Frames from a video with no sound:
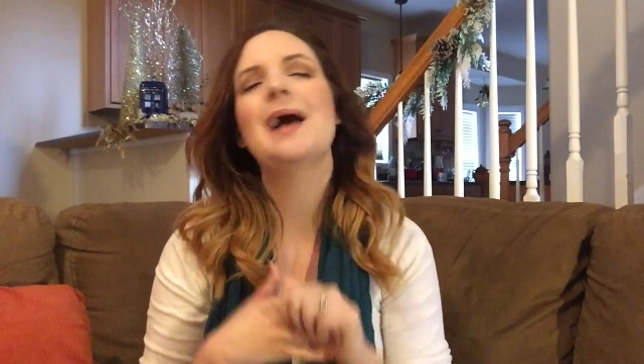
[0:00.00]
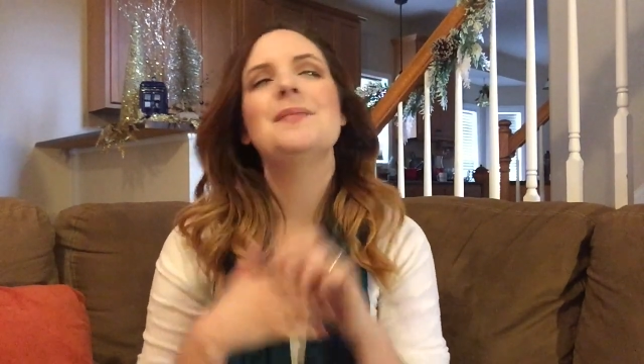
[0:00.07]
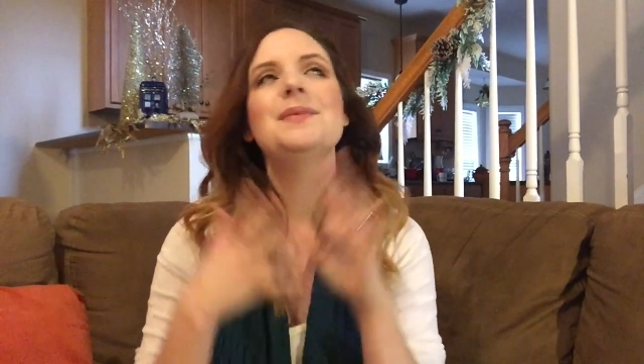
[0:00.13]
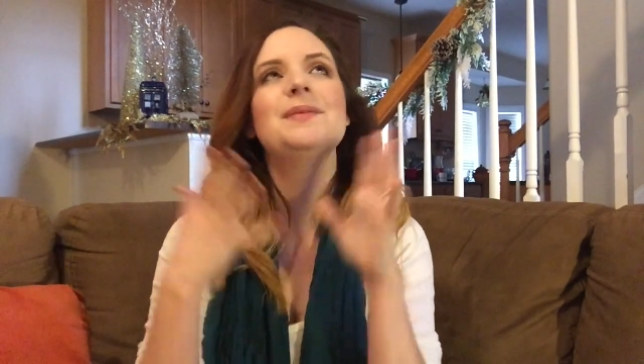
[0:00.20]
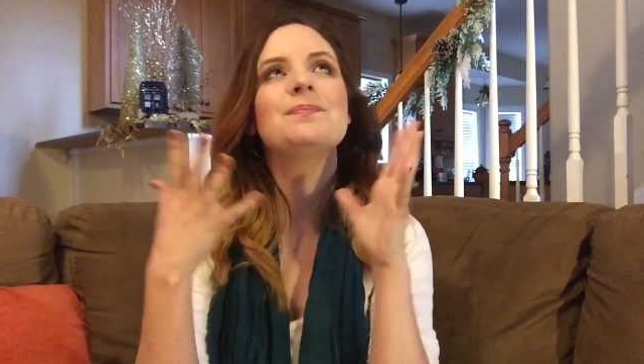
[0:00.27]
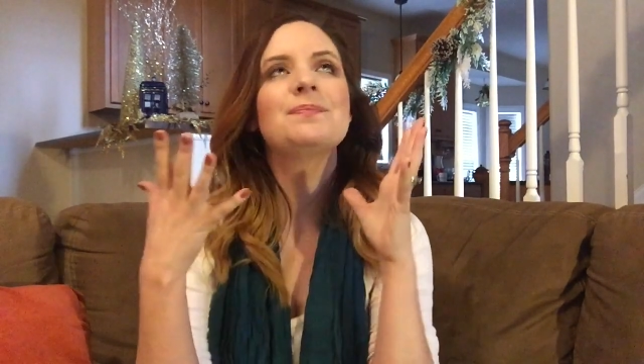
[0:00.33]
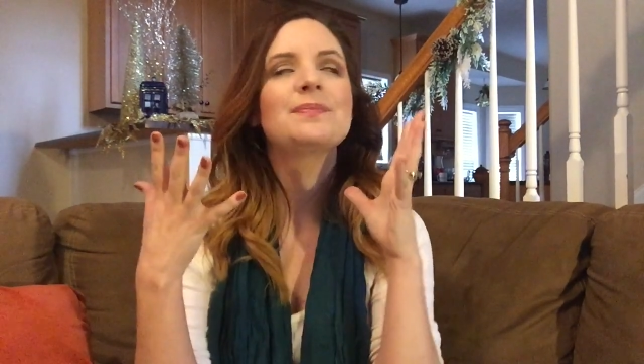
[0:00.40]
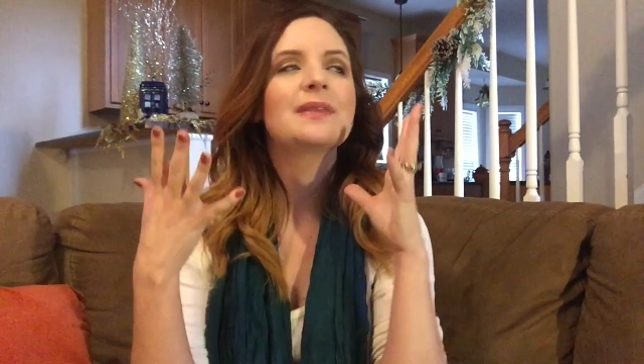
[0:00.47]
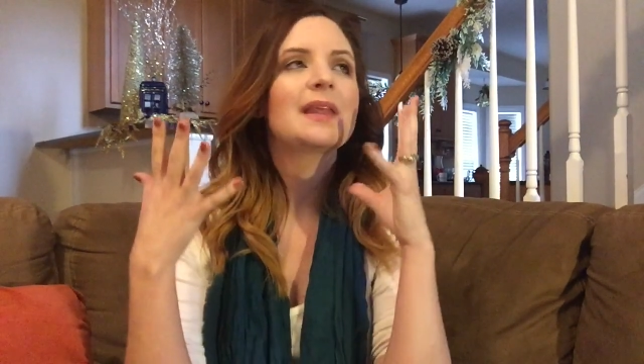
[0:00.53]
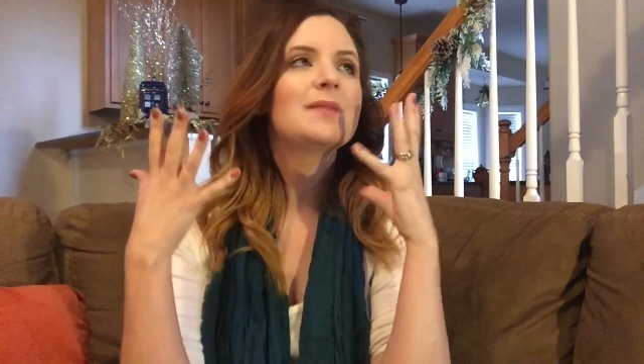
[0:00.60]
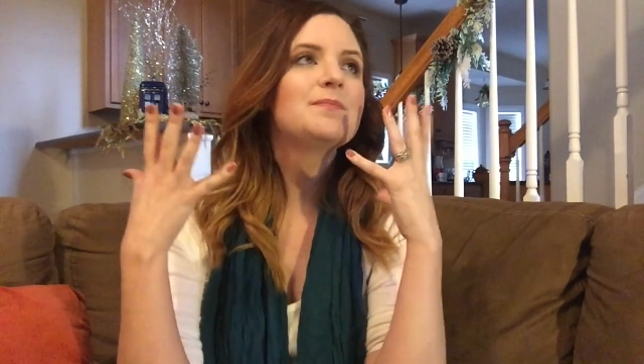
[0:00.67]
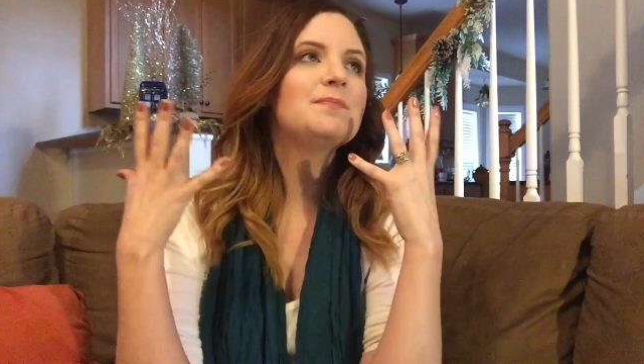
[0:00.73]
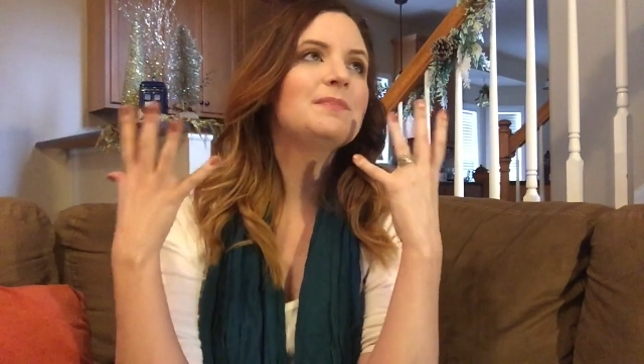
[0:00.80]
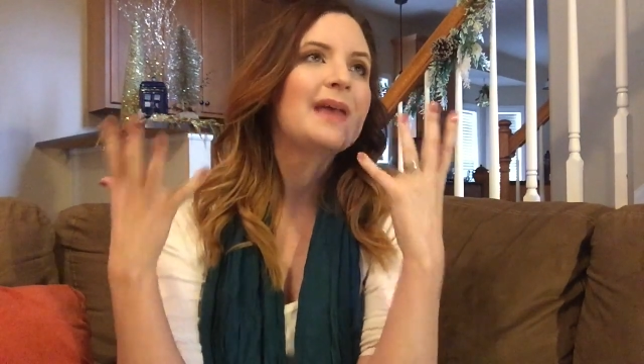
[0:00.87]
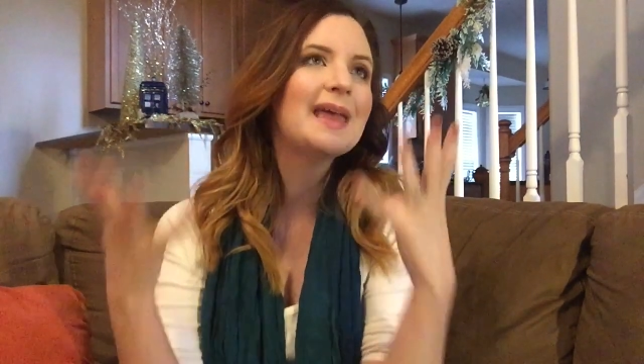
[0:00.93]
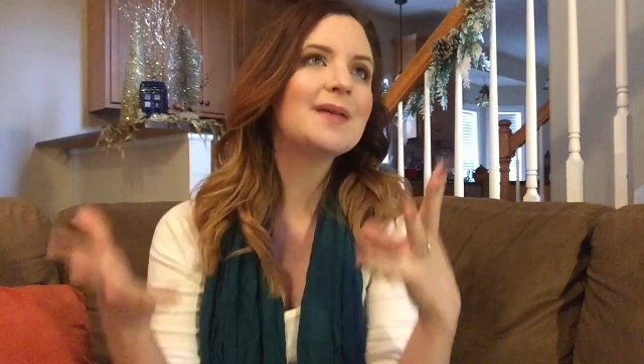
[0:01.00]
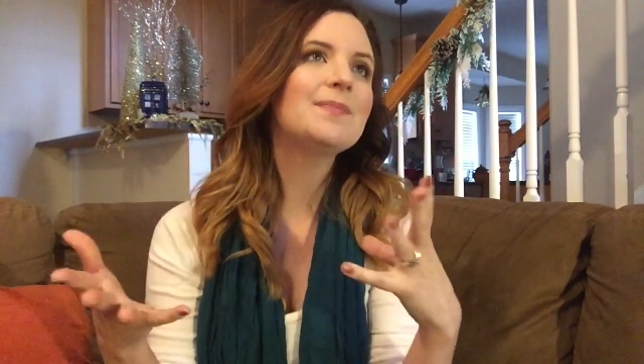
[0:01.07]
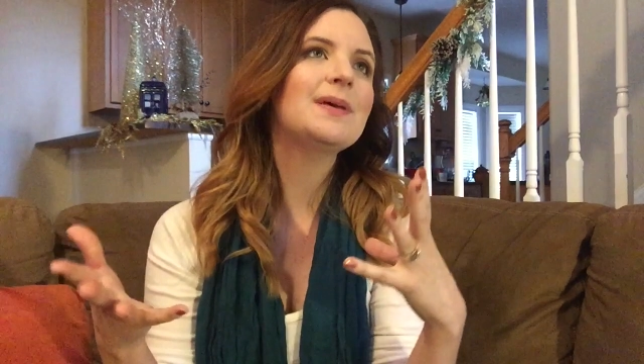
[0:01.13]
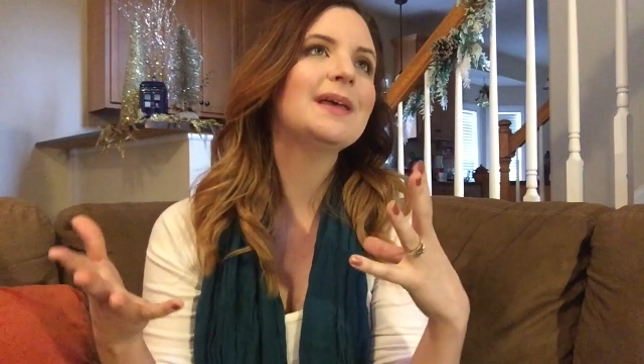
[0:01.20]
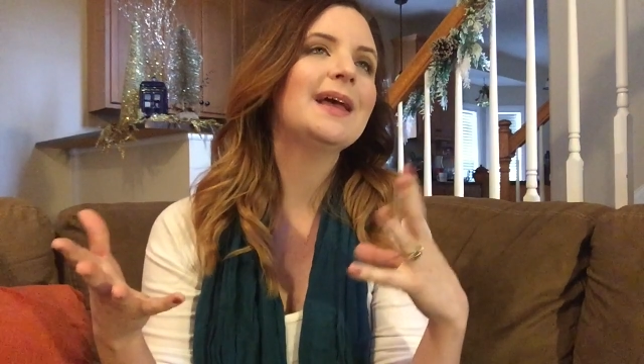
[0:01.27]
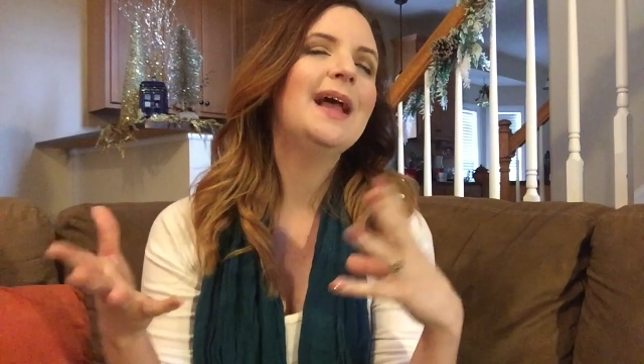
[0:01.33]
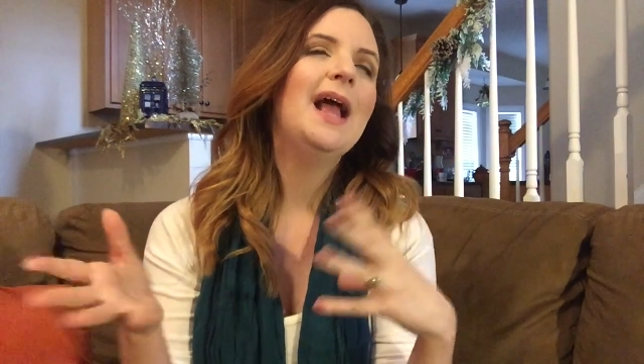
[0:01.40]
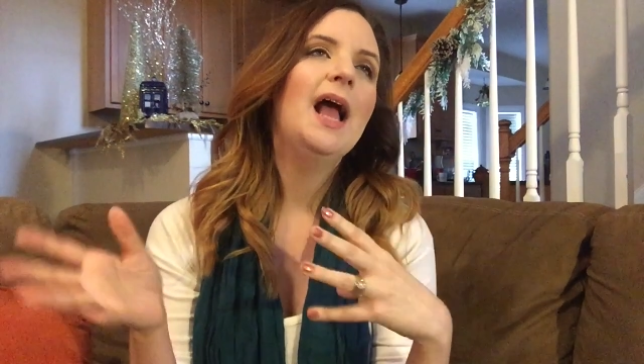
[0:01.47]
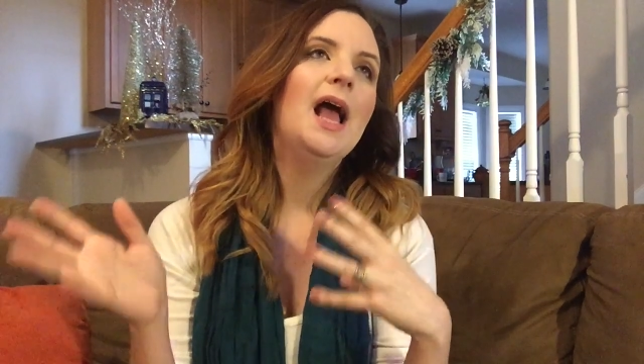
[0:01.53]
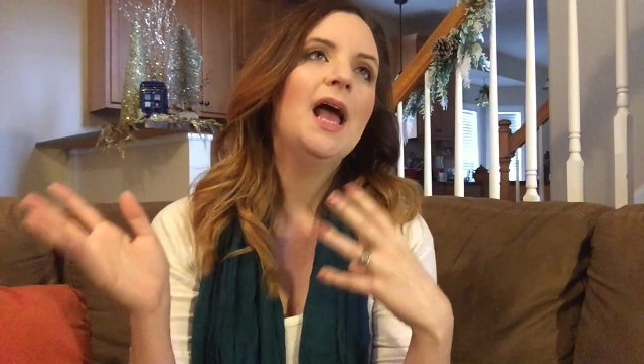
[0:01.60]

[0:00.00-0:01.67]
I mean, maybe